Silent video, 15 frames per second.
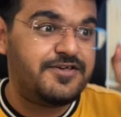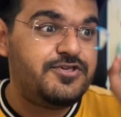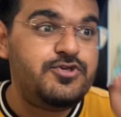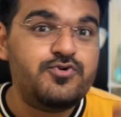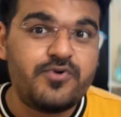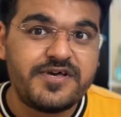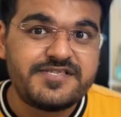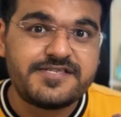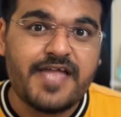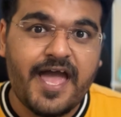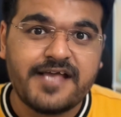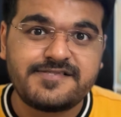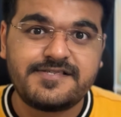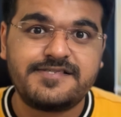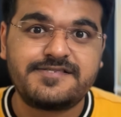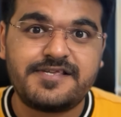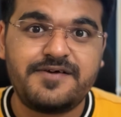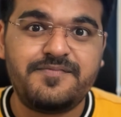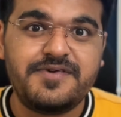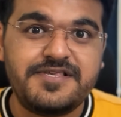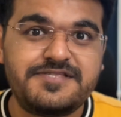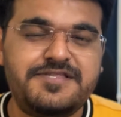the US tax
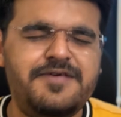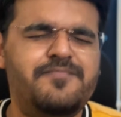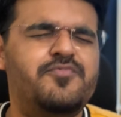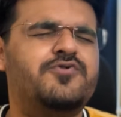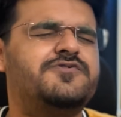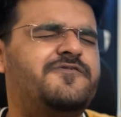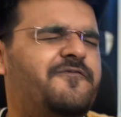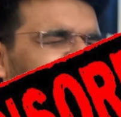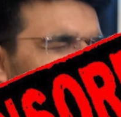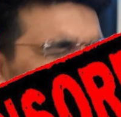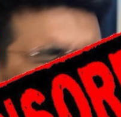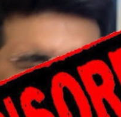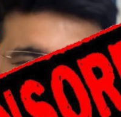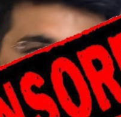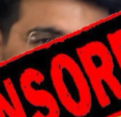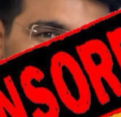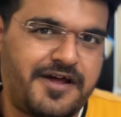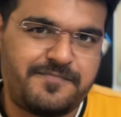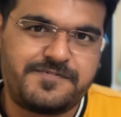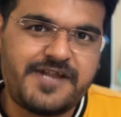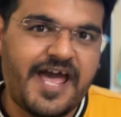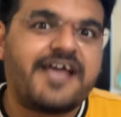system is the most f***ed
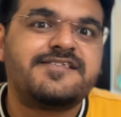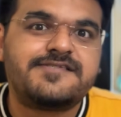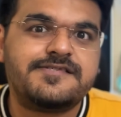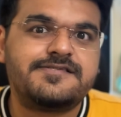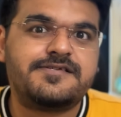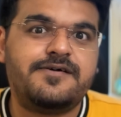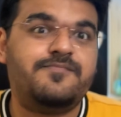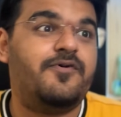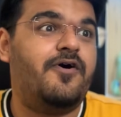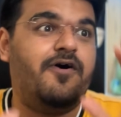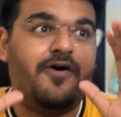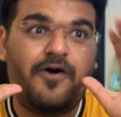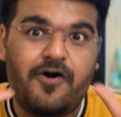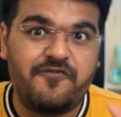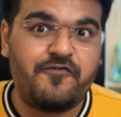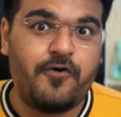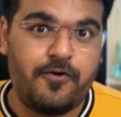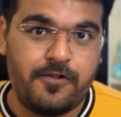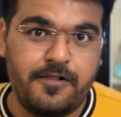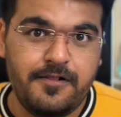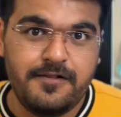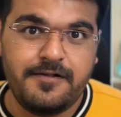up tax system of
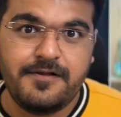all.